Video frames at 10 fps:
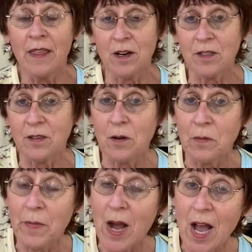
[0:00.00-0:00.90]
There's
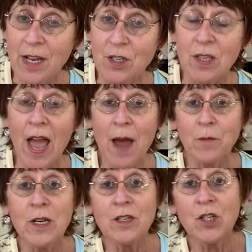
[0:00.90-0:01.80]
so much
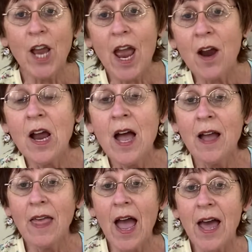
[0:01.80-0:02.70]
that we share
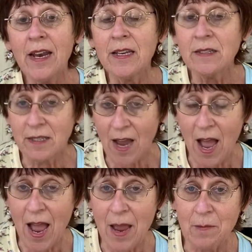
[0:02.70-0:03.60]
that it's
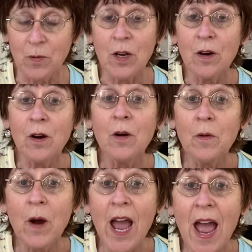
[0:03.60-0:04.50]
time we're
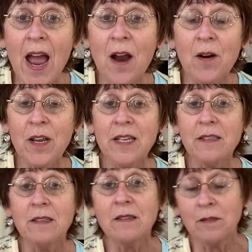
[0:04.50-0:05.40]
aware.
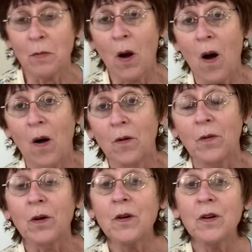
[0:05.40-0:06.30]
It's a small
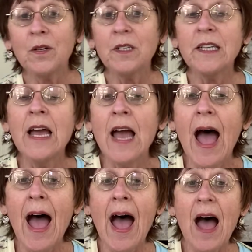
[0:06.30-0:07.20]
world
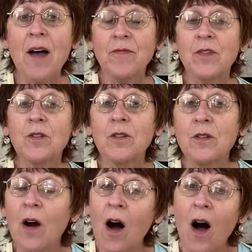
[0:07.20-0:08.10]

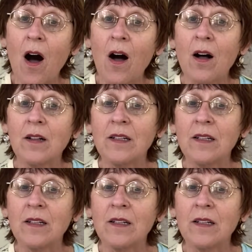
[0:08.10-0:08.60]
after all.